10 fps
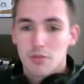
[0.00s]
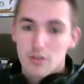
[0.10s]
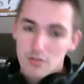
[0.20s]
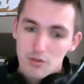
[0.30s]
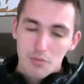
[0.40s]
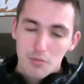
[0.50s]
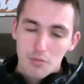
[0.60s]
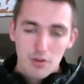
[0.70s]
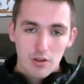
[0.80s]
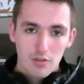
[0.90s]
still the
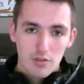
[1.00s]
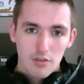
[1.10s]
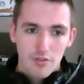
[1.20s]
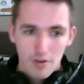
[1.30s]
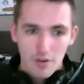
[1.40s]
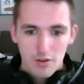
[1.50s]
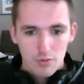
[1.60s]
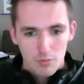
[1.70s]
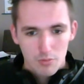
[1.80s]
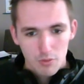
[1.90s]
buildings, very
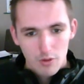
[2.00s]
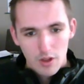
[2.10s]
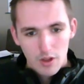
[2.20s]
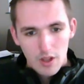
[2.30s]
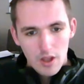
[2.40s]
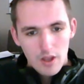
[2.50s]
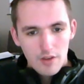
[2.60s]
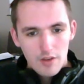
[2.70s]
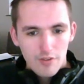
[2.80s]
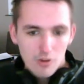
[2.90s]
usable. And I
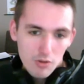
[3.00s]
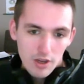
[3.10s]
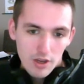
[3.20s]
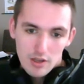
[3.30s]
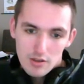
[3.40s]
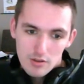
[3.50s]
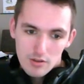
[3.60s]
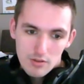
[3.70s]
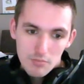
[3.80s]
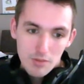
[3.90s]
thought, okay,
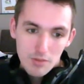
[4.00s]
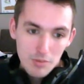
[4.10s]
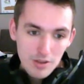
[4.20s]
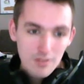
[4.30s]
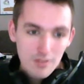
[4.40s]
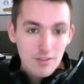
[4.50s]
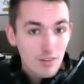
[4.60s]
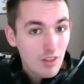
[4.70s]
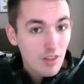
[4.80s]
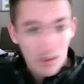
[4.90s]
maybe this is a
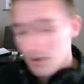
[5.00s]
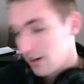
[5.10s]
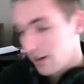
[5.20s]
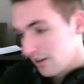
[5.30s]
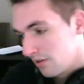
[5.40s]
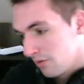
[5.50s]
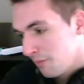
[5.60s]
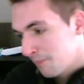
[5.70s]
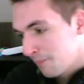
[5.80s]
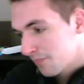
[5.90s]
thing that I can do.
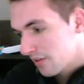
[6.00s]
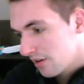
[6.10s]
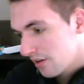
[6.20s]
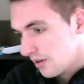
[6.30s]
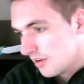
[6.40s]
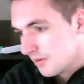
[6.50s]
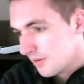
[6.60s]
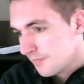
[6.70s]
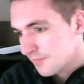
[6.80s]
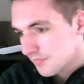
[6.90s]

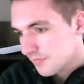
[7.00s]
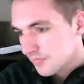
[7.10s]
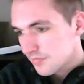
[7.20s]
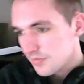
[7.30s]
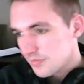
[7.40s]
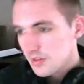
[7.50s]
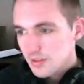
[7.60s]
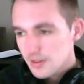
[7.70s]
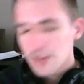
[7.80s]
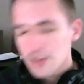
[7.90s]
Um,
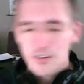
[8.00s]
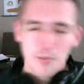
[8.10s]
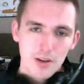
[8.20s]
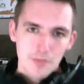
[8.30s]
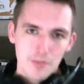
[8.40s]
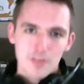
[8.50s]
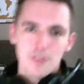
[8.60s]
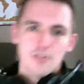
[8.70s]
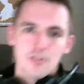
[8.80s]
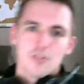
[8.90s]
then I set up my
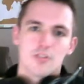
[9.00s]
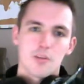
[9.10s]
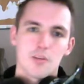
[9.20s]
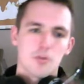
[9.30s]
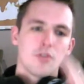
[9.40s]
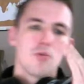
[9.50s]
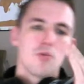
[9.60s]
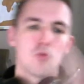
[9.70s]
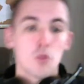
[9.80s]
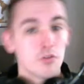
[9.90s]
limitations. I'm gonna do
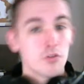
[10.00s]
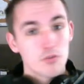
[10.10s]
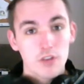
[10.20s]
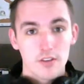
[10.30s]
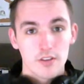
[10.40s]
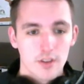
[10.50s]
one street.